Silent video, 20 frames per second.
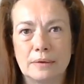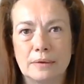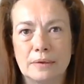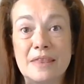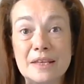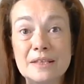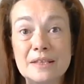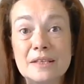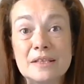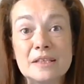
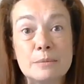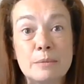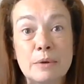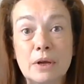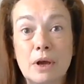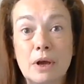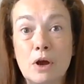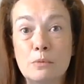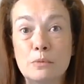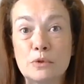This is the
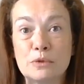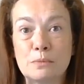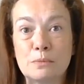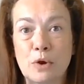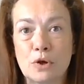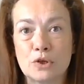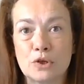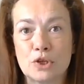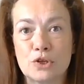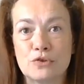Merkaba's
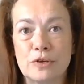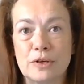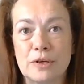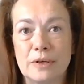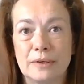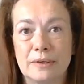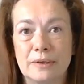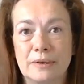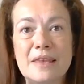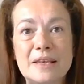
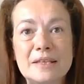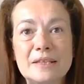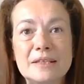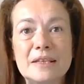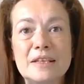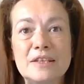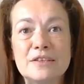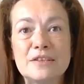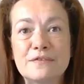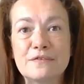mastery. This
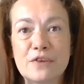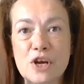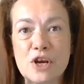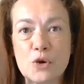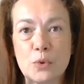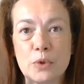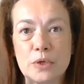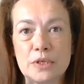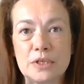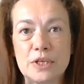is
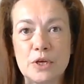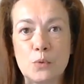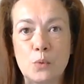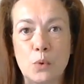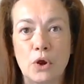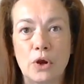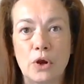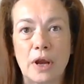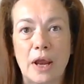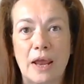frequency
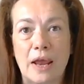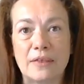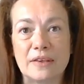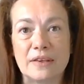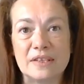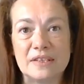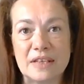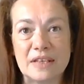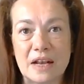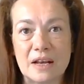work at the
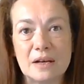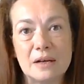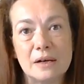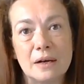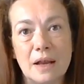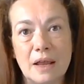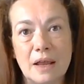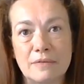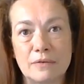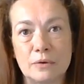cellular
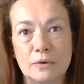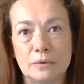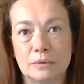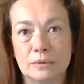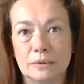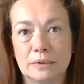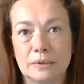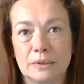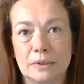level.